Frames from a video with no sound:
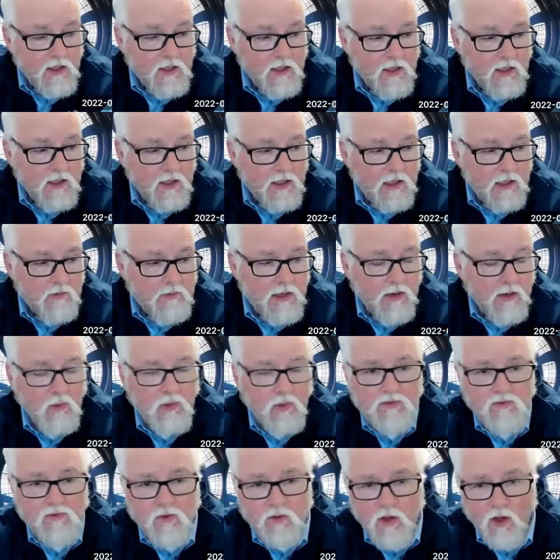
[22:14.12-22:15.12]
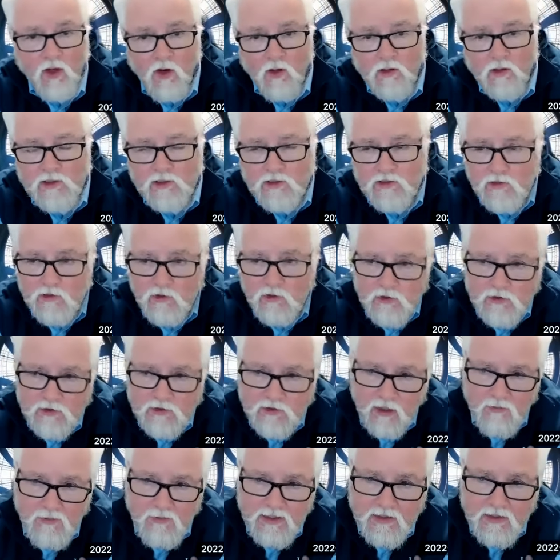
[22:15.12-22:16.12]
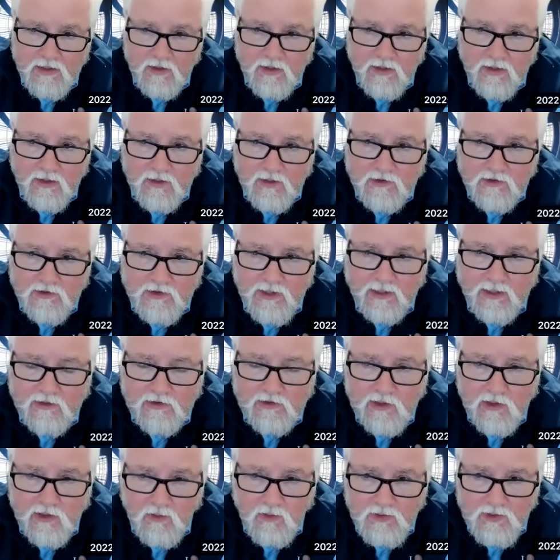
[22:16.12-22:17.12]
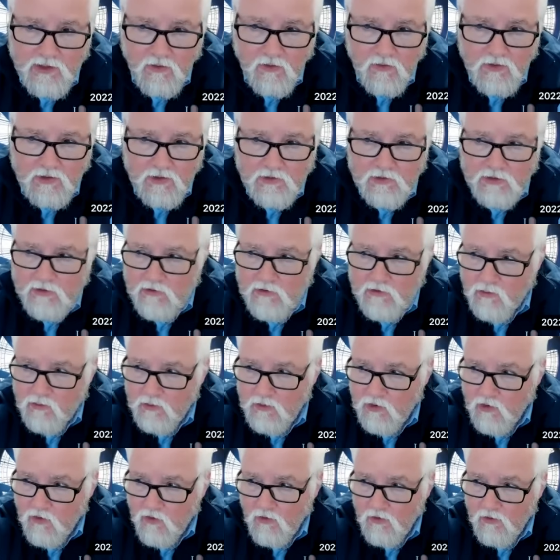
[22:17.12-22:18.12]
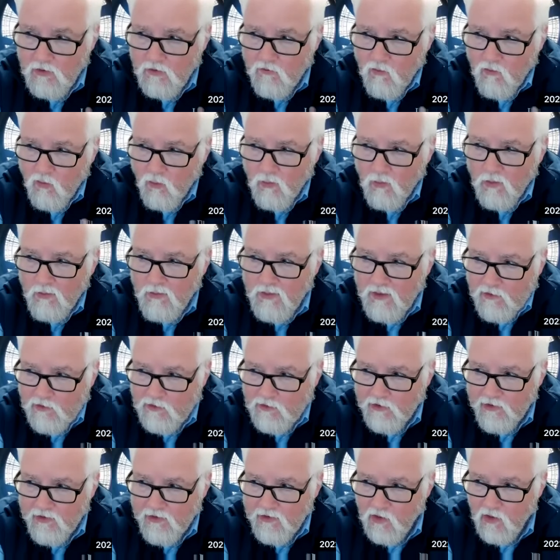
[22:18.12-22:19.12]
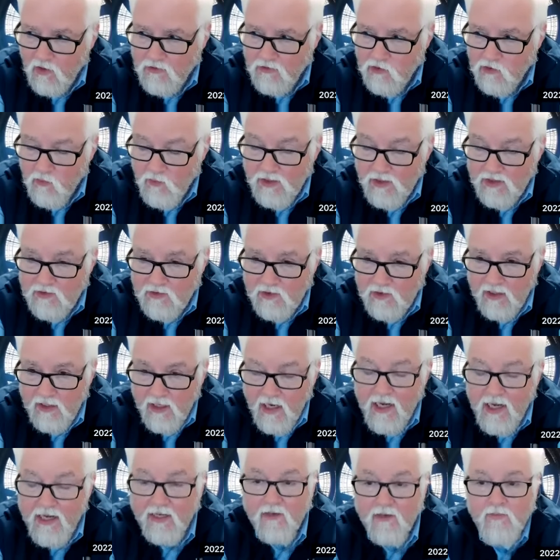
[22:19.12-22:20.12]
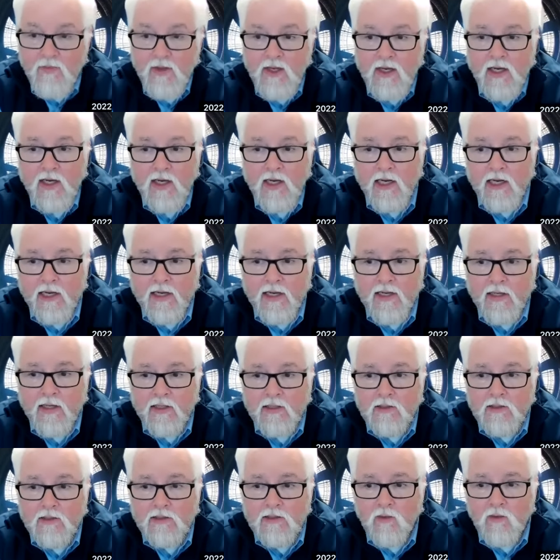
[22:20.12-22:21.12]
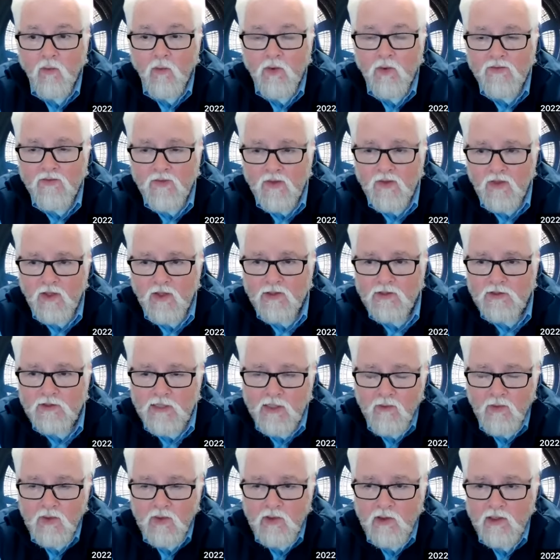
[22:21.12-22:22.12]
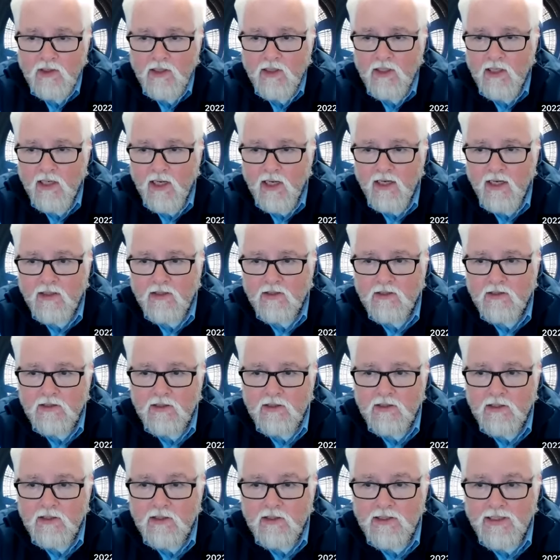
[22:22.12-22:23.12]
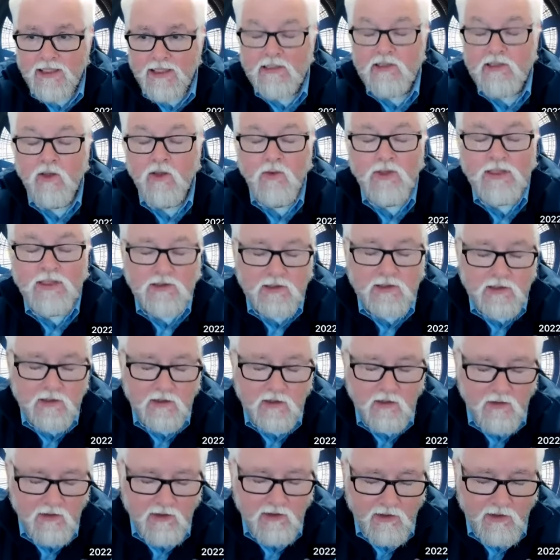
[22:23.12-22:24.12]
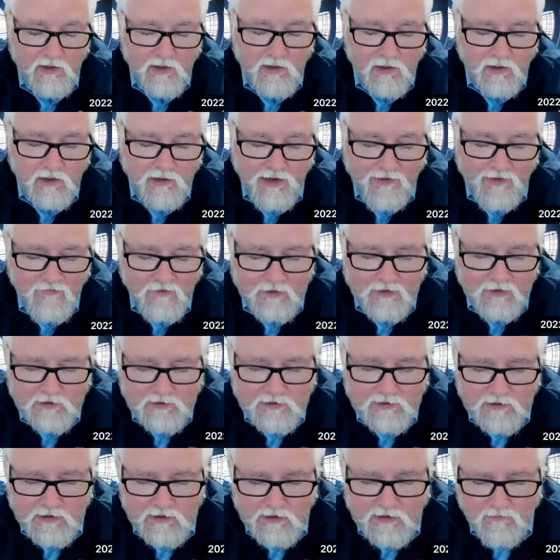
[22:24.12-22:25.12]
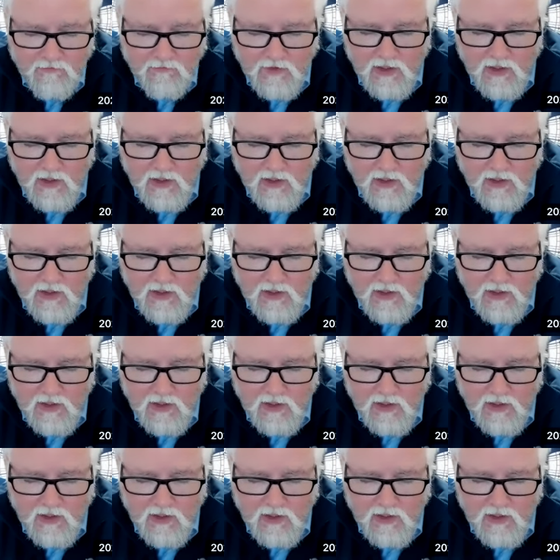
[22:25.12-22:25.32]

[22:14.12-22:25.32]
I worked for a large insurance company in San Antonio that deals with current and former military called USAA. And one of the things they were looking at increasing the efficacy